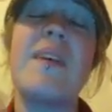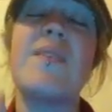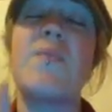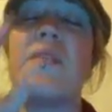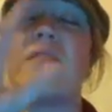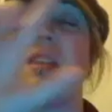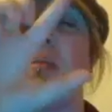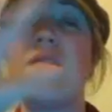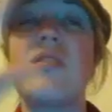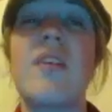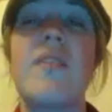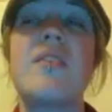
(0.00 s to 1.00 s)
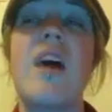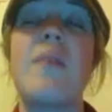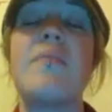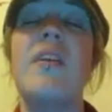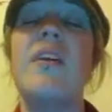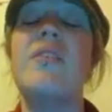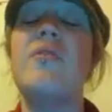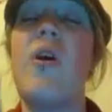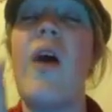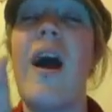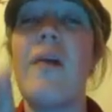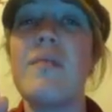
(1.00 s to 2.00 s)
as well as images on the top that let you
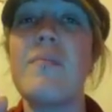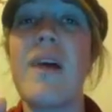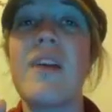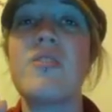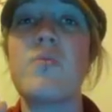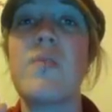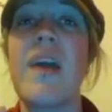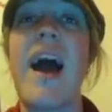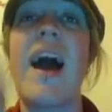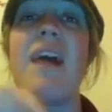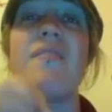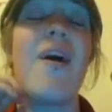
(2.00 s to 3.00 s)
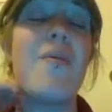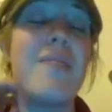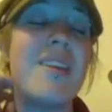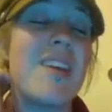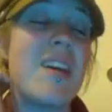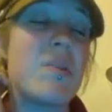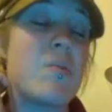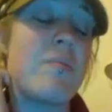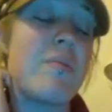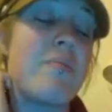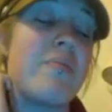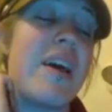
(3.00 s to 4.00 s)
know how many badges we have, how many days
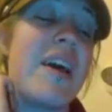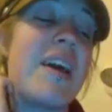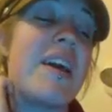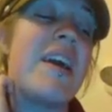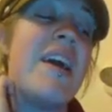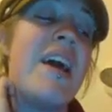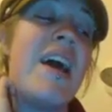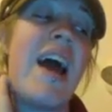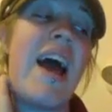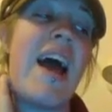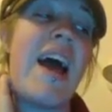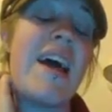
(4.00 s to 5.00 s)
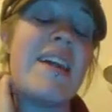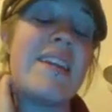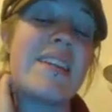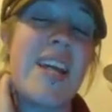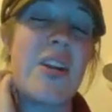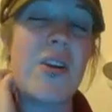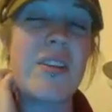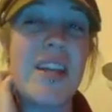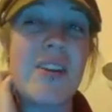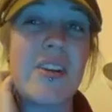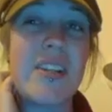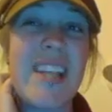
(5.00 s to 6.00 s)
we've been playing, and etc.,
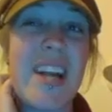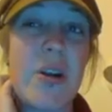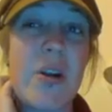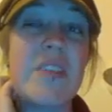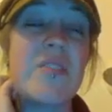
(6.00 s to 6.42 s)
etc., etc.